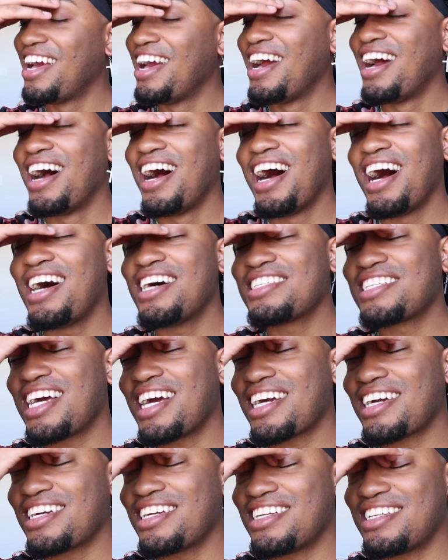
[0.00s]
I was
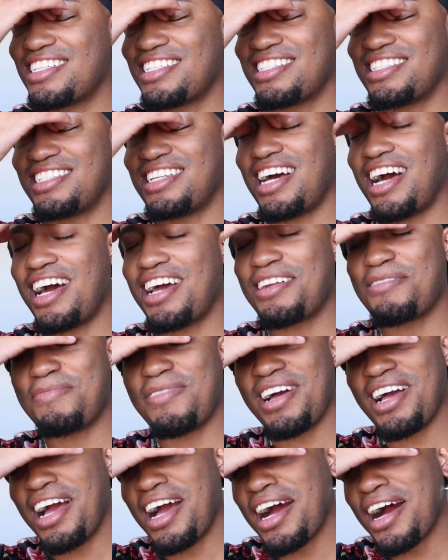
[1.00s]
like, I could have just died in
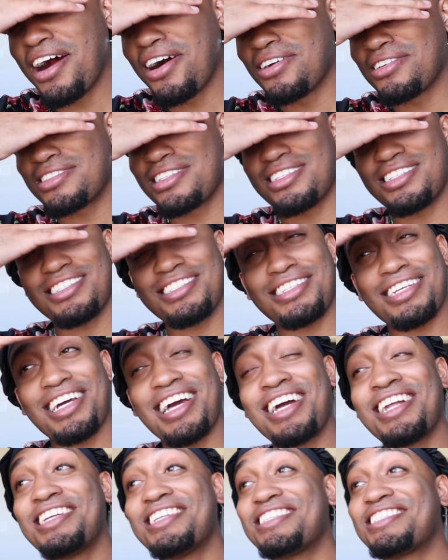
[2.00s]
my house. I'm just
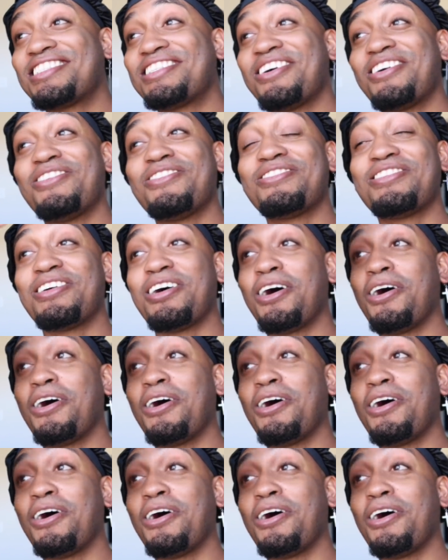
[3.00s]
like, I just don't